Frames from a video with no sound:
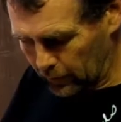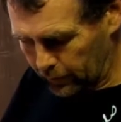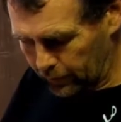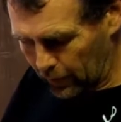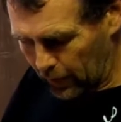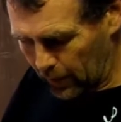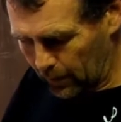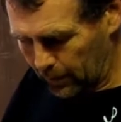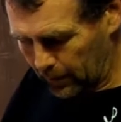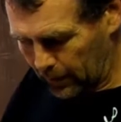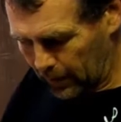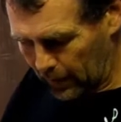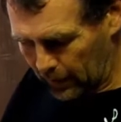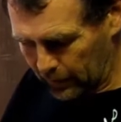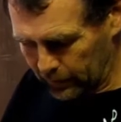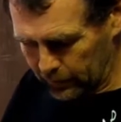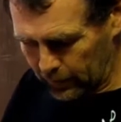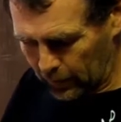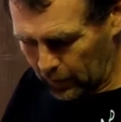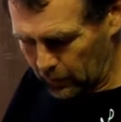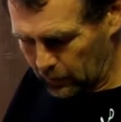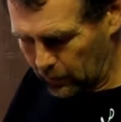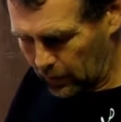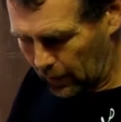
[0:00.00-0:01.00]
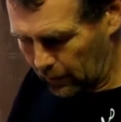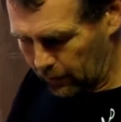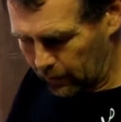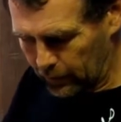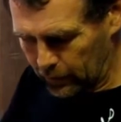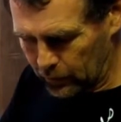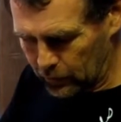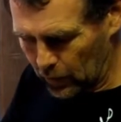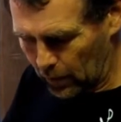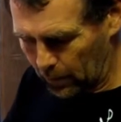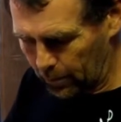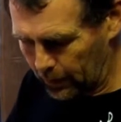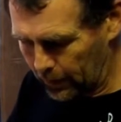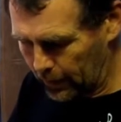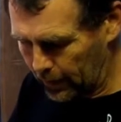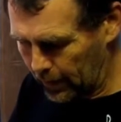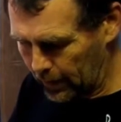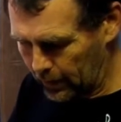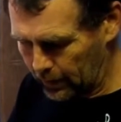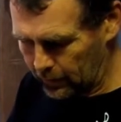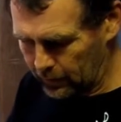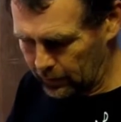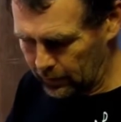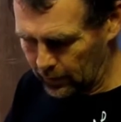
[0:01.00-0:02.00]
The fiberglass goes over the top of
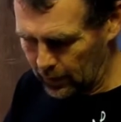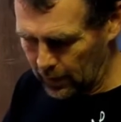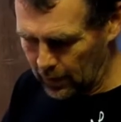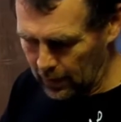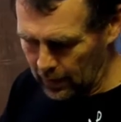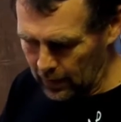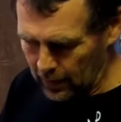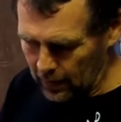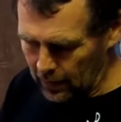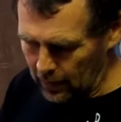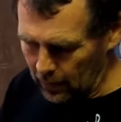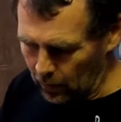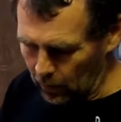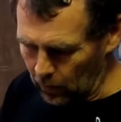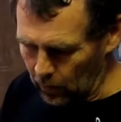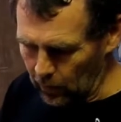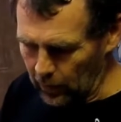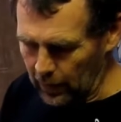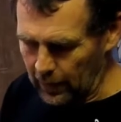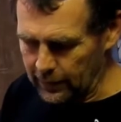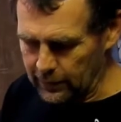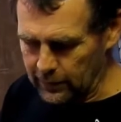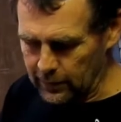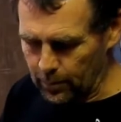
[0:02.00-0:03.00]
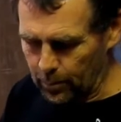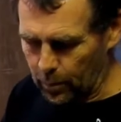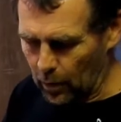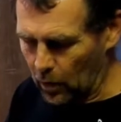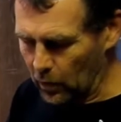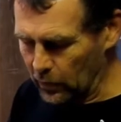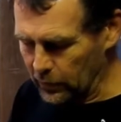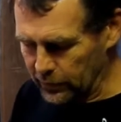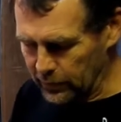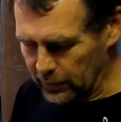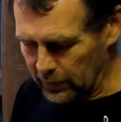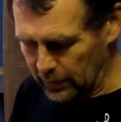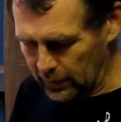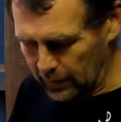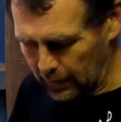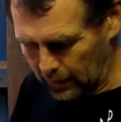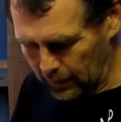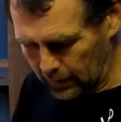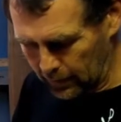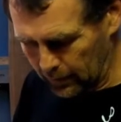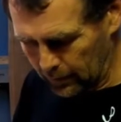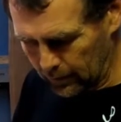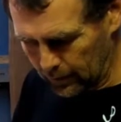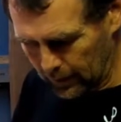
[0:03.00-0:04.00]
those. All that's epoxied
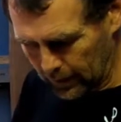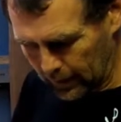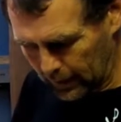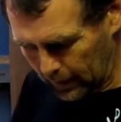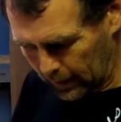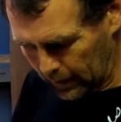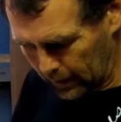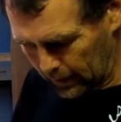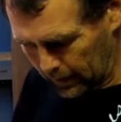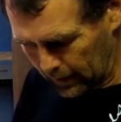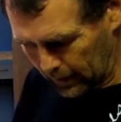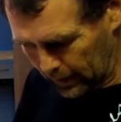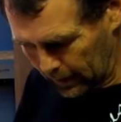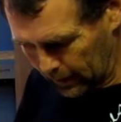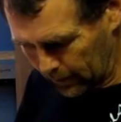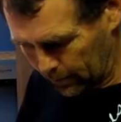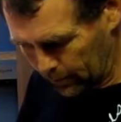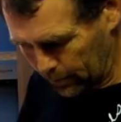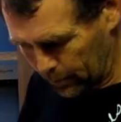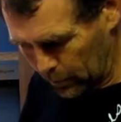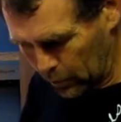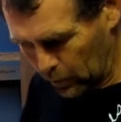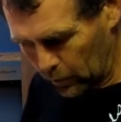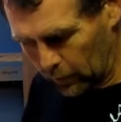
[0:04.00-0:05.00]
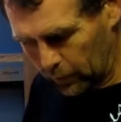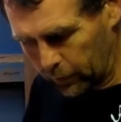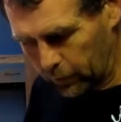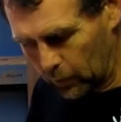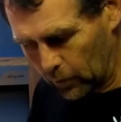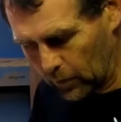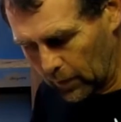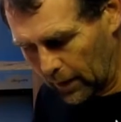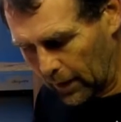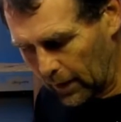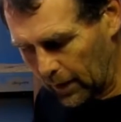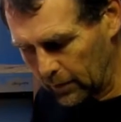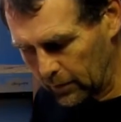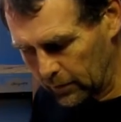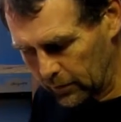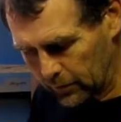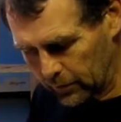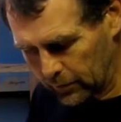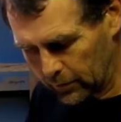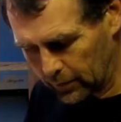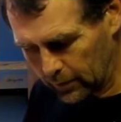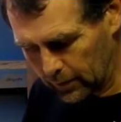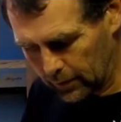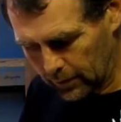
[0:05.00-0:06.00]
in, and uh, beautiful
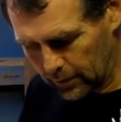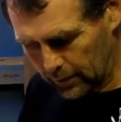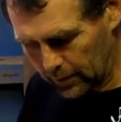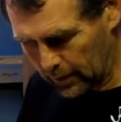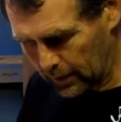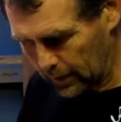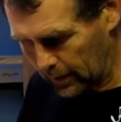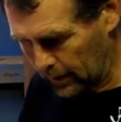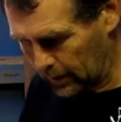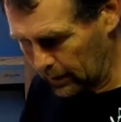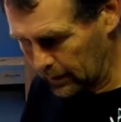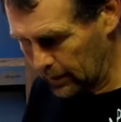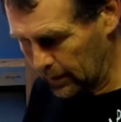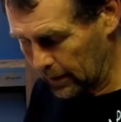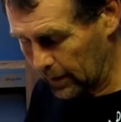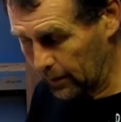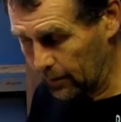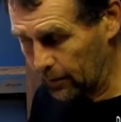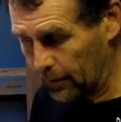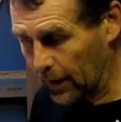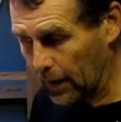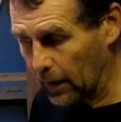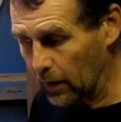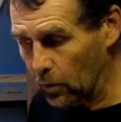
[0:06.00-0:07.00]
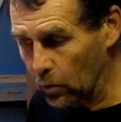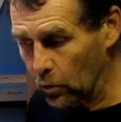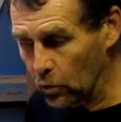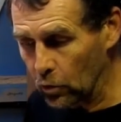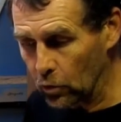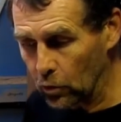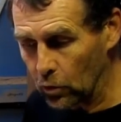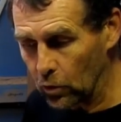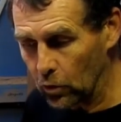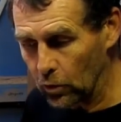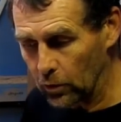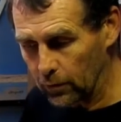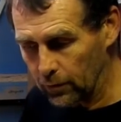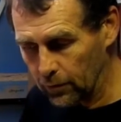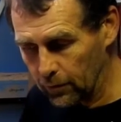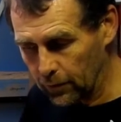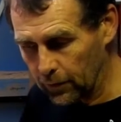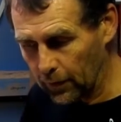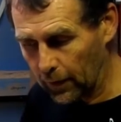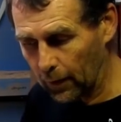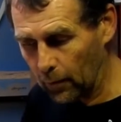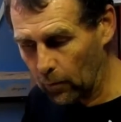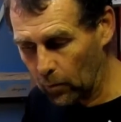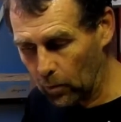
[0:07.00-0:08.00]
cuts, and uh, they look good,
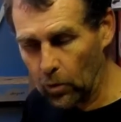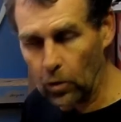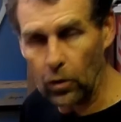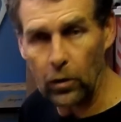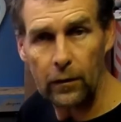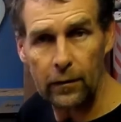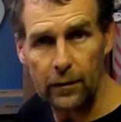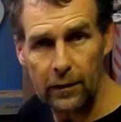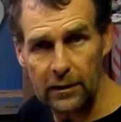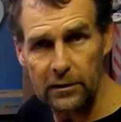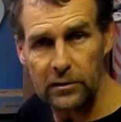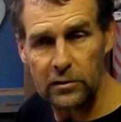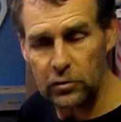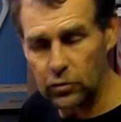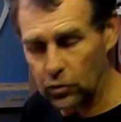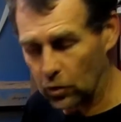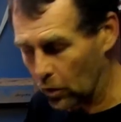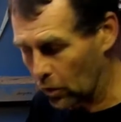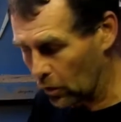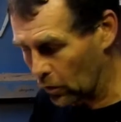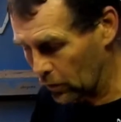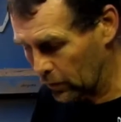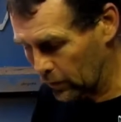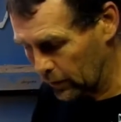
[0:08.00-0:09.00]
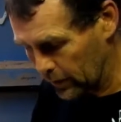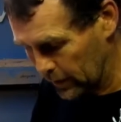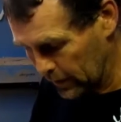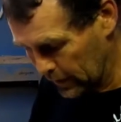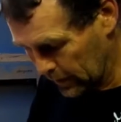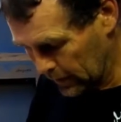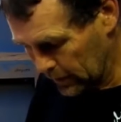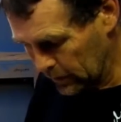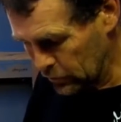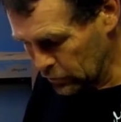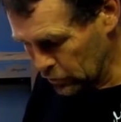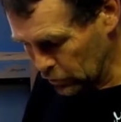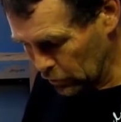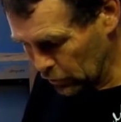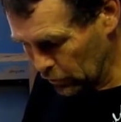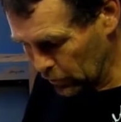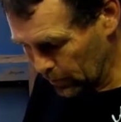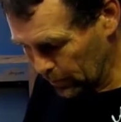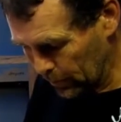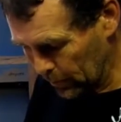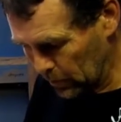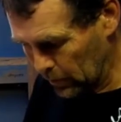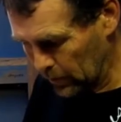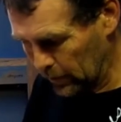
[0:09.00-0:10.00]
they work, they're strong,
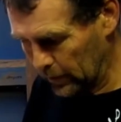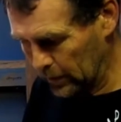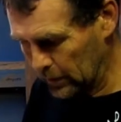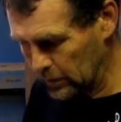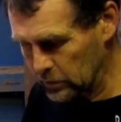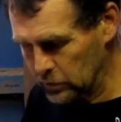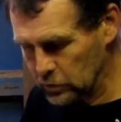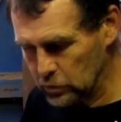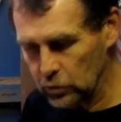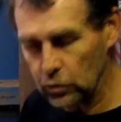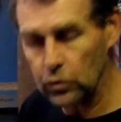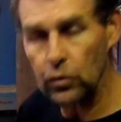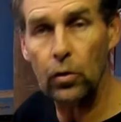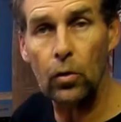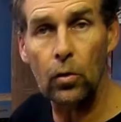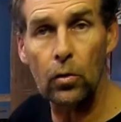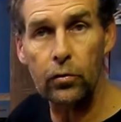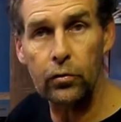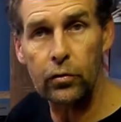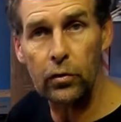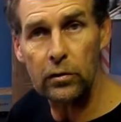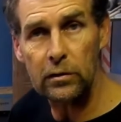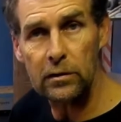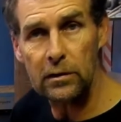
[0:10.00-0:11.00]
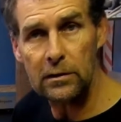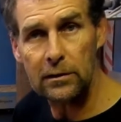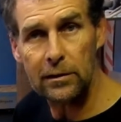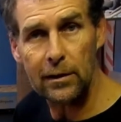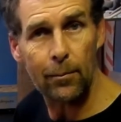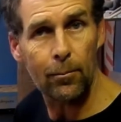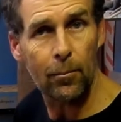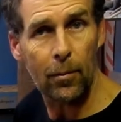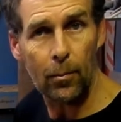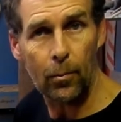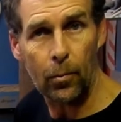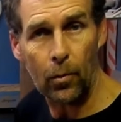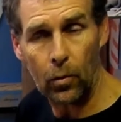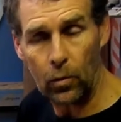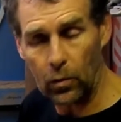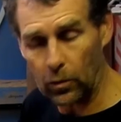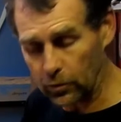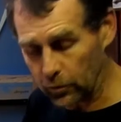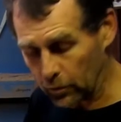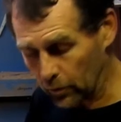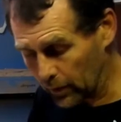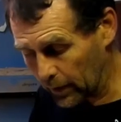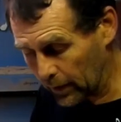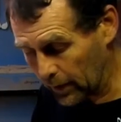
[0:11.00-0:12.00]
durable, and suit all sorts of timber
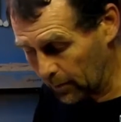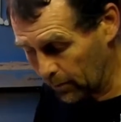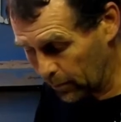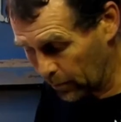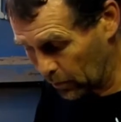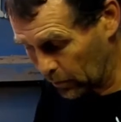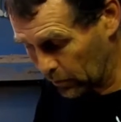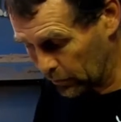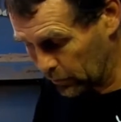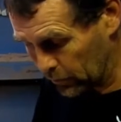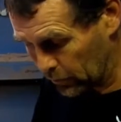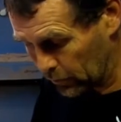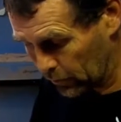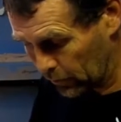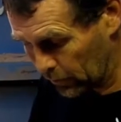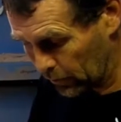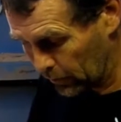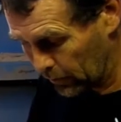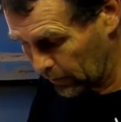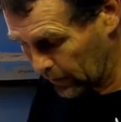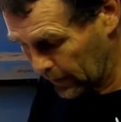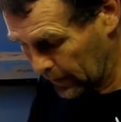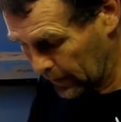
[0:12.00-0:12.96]
boards or any boards at all.